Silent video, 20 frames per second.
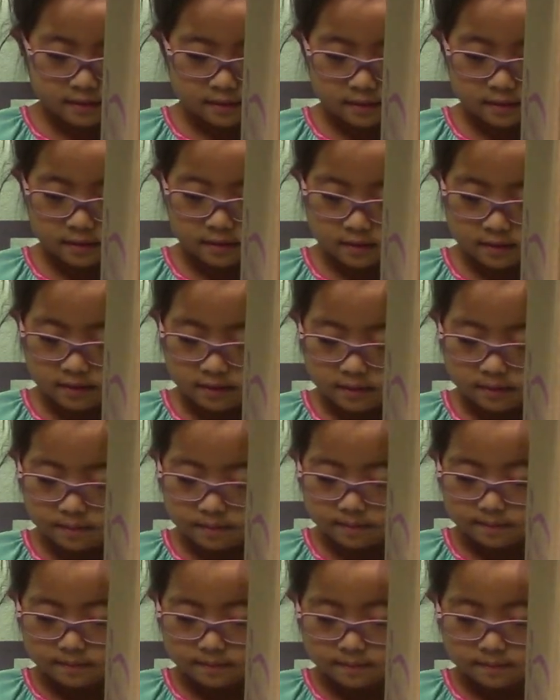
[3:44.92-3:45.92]

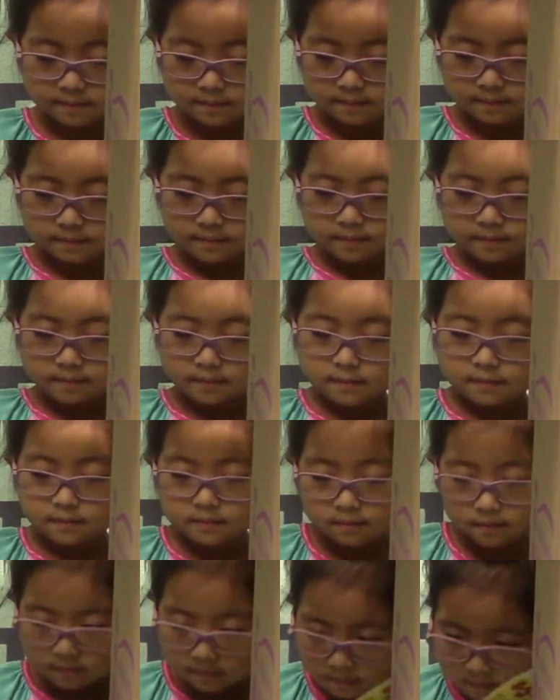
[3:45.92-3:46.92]

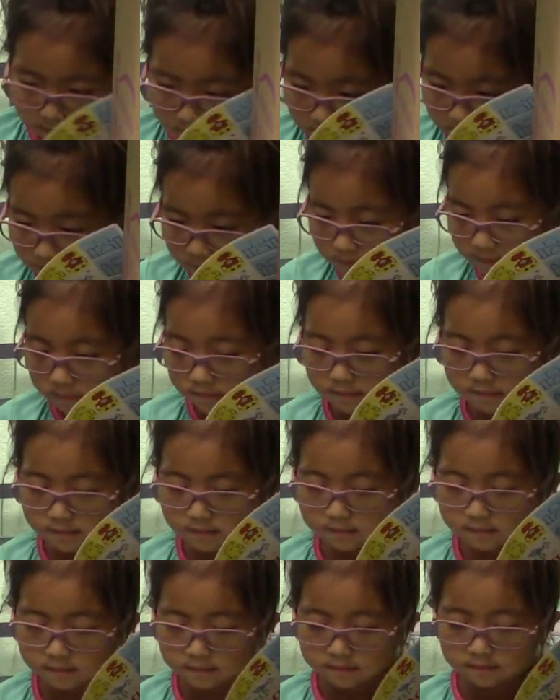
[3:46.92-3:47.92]

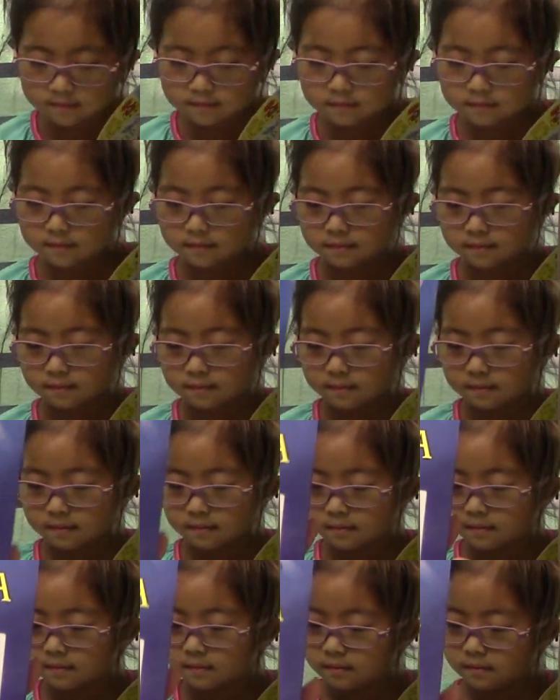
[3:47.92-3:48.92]

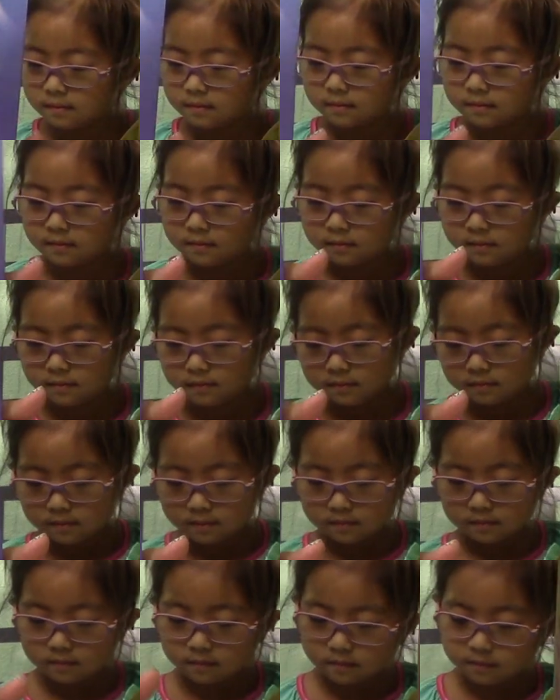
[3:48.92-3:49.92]

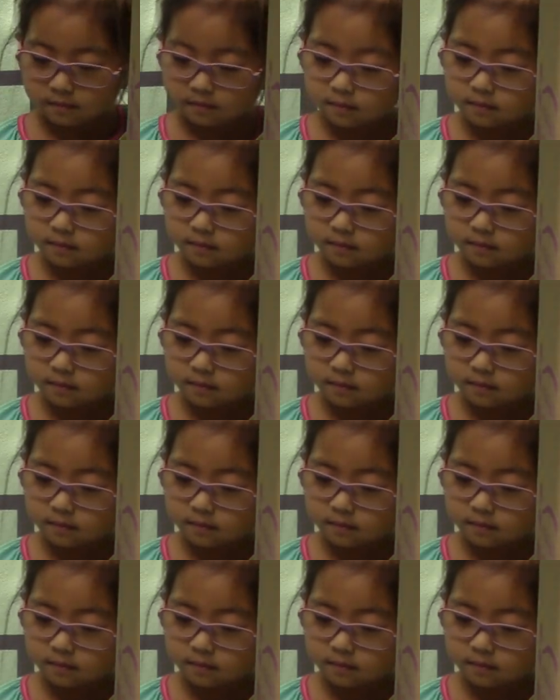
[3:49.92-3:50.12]
(silent)